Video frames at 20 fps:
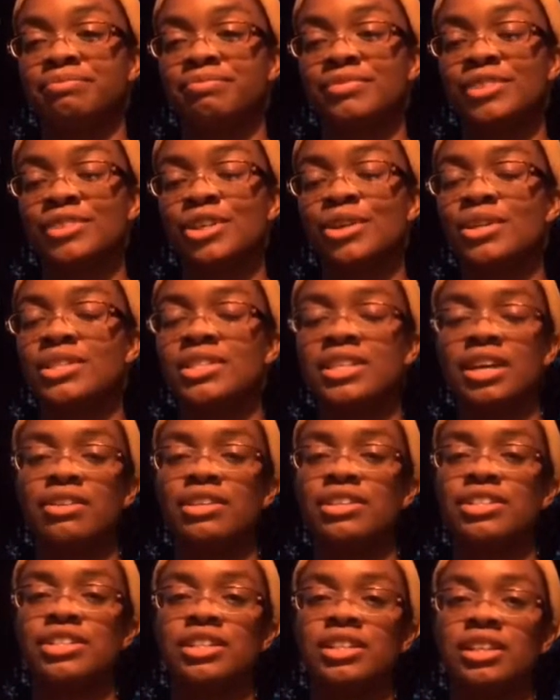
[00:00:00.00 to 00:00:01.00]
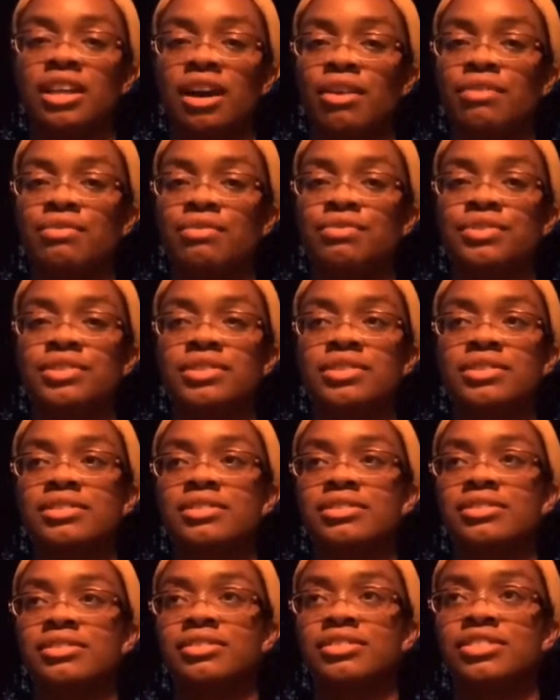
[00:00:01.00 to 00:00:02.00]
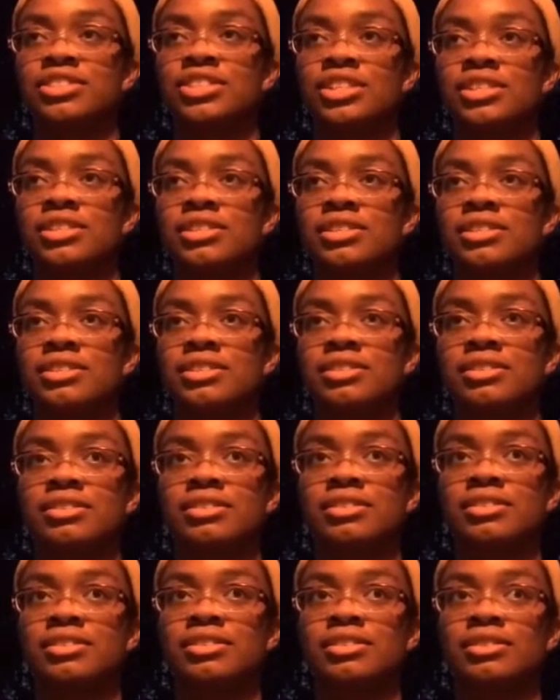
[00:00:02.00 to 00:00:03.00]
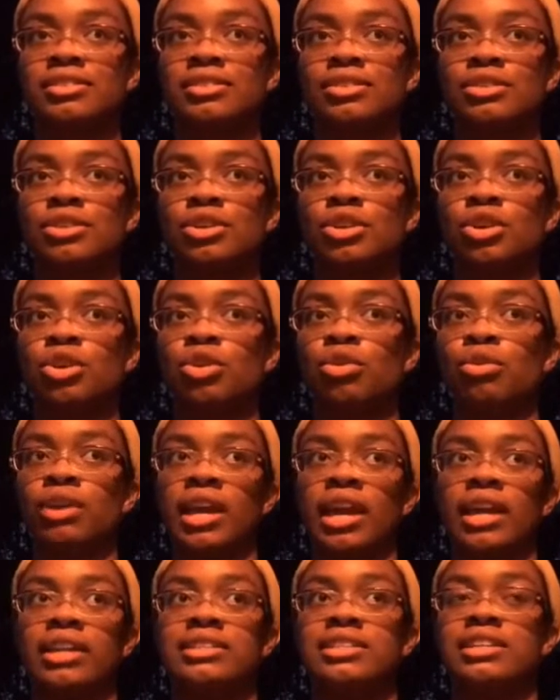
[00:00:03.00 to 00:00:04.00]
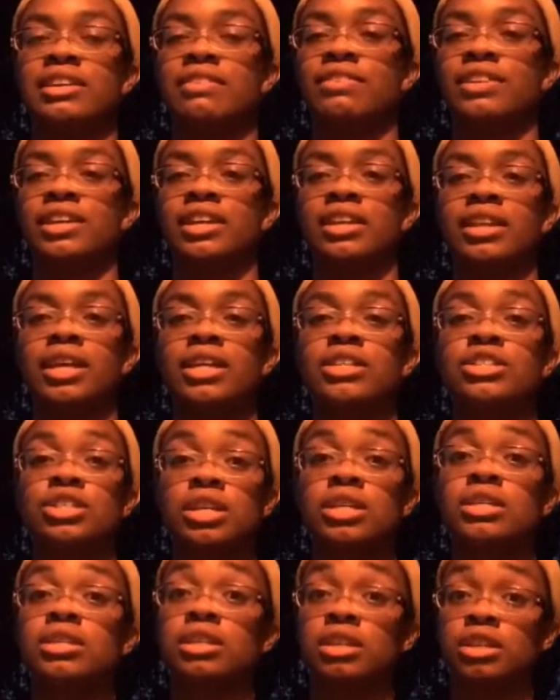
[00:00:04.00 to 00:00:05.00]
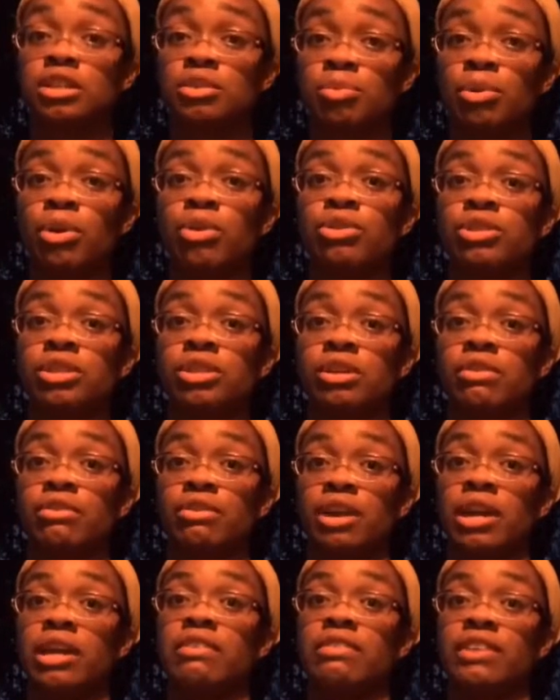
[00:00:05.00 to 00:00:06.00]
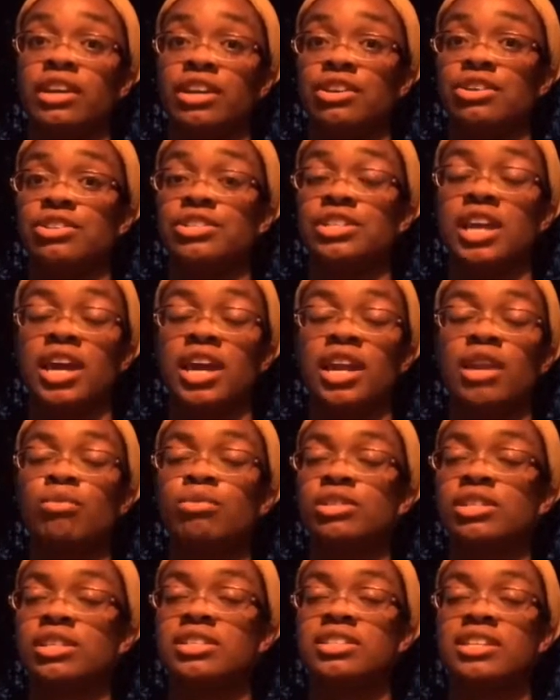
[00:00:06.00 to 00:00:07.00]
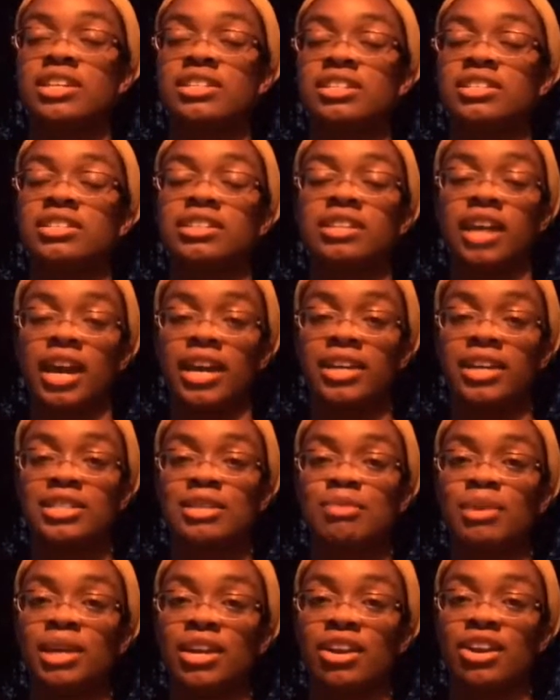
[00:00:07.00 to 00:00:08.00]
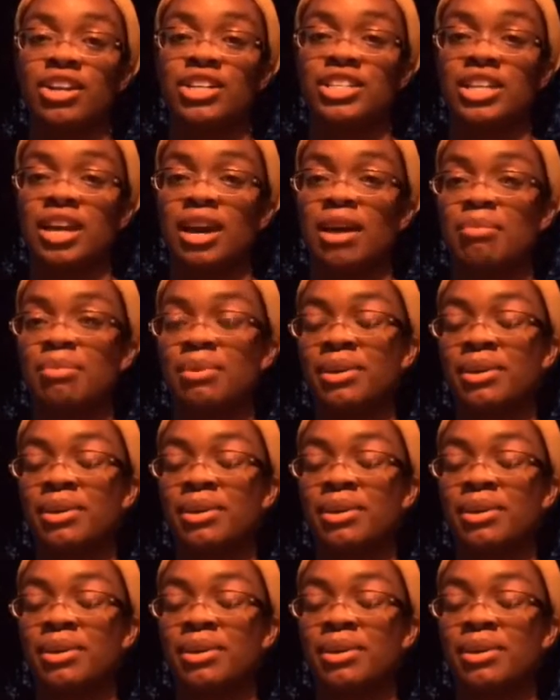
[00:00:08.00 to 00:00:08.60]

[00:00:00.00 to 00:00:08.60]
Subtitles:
You can tell that she loves just creativity. Like, she is an explosion of creative energy, and it was just such a delight to be in her shop.